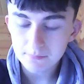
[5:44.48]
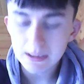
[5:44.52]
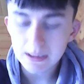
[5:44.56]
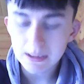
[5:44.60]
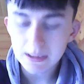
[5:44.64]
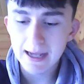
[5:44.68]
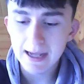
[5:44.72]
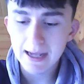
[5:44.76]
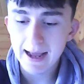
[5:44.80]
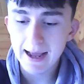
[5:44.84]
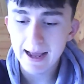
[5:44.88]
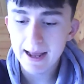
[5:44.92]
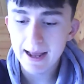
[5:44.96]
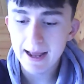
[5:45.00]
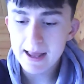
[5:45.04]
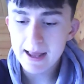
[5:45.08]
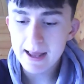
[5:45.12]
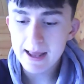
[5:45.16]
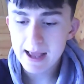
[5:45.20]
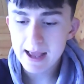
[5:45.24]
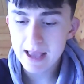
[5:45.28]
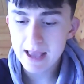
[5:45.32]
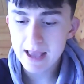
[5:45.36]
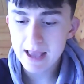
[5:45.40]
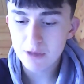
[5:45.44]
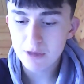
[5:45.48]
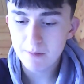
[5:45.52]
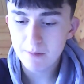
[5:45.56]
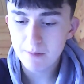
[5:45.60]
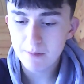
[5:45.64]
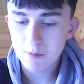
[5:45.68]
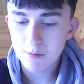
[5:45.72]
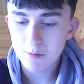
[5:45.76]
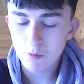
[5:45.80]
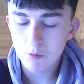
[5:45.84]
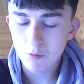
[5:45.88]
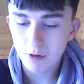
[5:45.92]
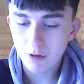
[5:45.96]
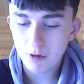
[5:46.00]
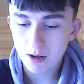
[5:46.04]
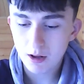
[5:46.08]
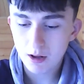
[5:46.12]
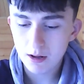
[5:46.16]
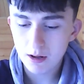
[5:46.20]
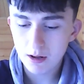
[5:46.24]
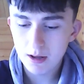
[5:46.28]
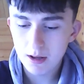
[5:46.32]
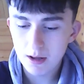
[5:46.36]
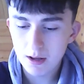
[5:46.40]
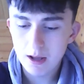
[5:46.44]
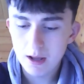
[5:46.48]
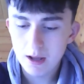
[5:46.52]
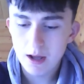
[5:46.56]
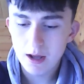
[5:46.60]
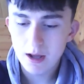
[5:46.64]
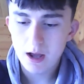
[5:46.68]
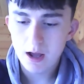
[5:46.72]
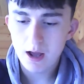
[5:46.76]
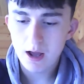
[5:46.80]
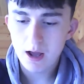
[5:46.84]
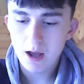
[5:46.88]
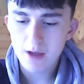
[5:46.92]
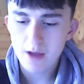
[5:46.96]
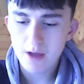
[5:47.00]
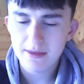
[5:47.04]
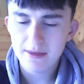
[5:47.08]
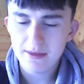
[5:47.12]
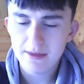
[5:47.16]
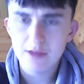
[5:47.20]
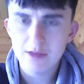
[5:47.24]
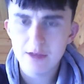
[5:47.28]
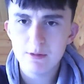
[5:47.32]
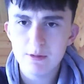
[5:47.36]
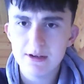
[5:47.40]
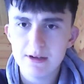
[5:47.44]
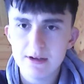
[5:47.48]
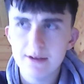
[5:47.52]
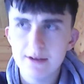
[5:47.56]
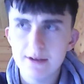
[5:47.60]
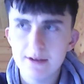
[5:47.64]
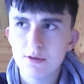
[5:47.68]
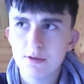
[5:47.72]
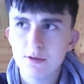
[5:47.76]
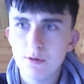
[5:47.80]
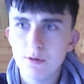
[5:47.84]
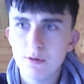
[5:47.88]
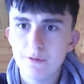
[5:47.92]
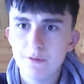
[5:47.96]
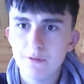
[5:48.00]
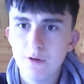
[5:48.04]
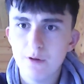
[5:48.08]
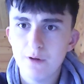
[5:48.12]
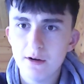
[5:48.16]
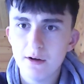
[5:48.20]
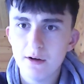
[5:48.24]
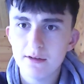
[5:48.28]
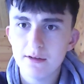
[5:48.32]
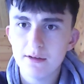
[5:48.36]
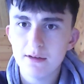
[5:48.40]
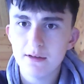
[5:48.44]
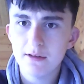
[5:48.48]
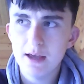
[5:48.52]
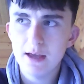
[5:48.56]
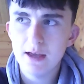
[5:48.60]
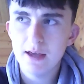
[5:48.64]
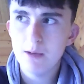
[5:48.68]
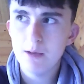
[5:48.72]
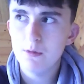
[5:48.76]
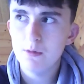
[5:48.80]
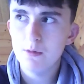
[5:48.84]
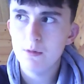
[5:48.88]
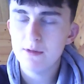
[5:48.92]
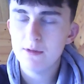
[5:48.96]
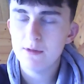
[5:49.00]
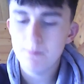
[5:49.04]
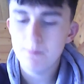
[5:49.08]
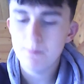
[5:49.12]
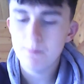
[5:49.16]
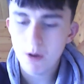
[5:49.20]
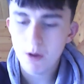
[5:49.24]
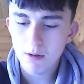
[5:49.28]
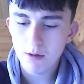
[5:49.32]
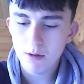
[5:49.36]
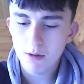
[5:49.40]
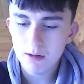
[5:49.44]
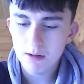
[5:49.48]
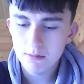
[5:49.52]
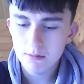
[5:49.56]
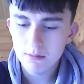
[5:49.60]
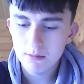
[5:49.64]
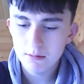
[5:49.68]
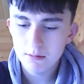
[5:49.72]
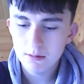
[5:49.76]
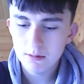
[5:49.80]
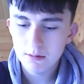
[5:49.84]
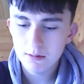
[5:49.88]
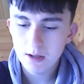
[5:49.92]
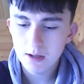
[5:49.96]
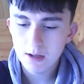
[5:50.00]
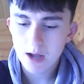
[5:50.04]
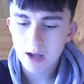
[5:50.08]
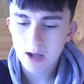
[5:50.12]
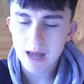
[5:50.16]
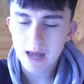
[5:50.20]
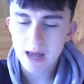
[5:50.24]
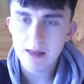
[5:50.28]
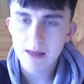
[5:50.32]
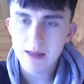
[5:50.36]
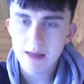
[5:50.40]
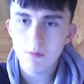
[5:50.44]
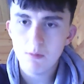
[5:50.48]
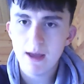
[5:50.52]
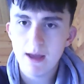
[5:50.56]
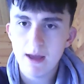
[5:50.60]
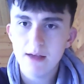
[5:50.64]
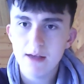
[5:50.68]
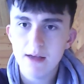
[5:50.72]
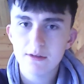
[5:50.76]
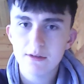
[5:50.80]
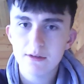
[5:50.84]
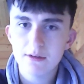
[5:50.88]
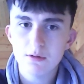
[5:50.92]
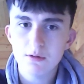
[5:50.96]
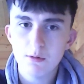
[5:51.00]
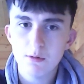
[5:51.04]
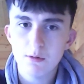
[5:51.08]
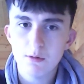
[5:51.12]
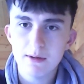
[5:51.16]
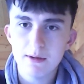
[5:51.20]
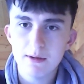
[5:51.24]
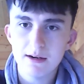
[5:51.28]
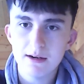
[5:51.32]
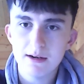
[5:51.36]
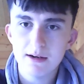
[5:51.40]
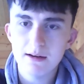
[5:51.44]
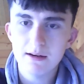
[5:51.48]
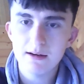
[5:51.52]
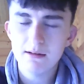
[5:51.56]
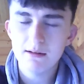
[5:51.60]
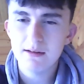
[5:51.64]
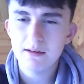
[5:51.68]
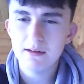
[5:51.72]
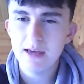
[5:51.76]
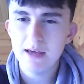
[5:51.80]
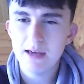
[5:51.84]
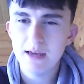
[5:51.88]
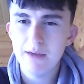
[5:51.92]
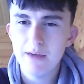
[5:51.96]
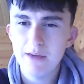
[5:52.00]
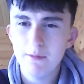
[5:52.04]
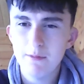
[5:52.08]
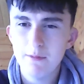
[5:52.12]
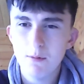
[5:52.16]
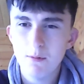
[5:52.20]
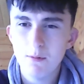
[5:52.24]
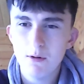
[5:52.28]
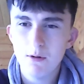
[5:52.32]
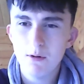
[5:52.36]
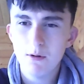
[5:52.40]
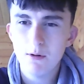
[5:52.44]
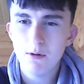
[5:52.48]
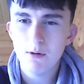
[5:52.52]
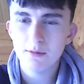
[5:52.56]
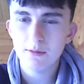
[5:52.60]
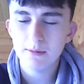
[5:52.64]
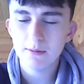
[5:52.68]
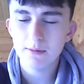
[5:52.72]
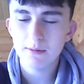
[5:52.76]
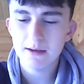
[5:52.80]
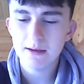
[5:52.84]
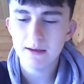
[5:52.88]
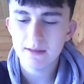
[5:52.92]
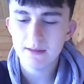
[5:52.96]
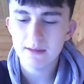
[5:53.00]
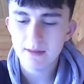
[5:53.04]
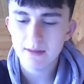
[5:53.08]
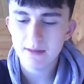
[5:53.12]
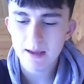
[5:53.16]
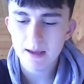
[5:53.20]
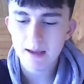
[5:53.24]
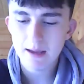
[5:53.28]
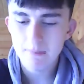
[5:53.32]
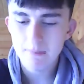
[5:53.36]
Ended up being 1-1. I think Switzerland scored first. It was in Bolo. And then Wales scored with Kiefer Moore, something is his name.